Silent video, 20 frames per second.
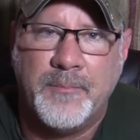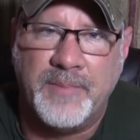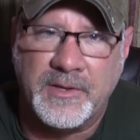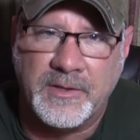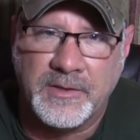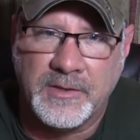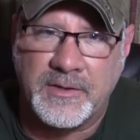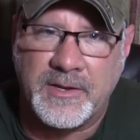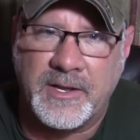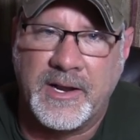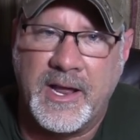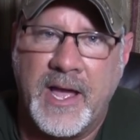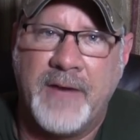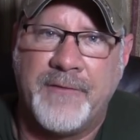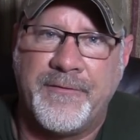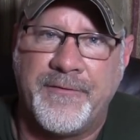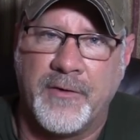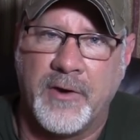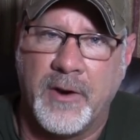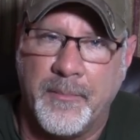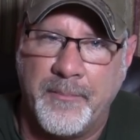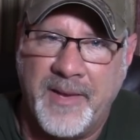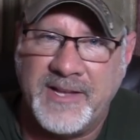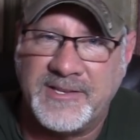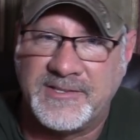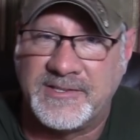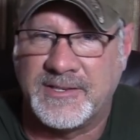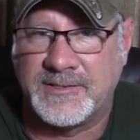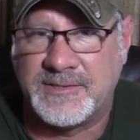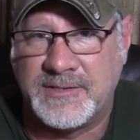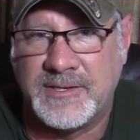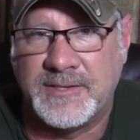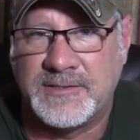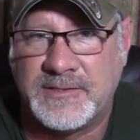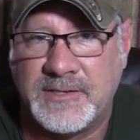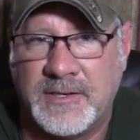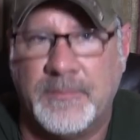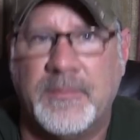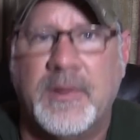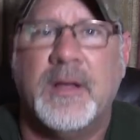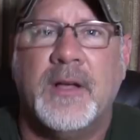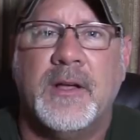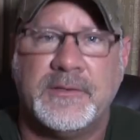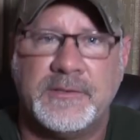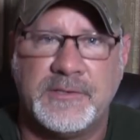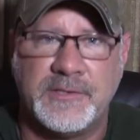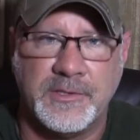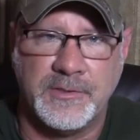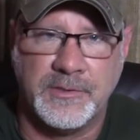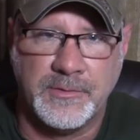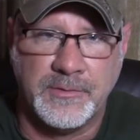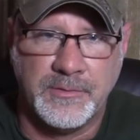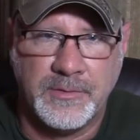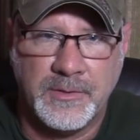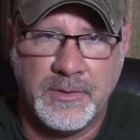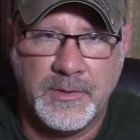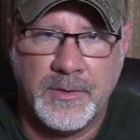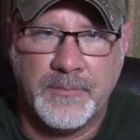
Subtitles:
be looking at for a basic system to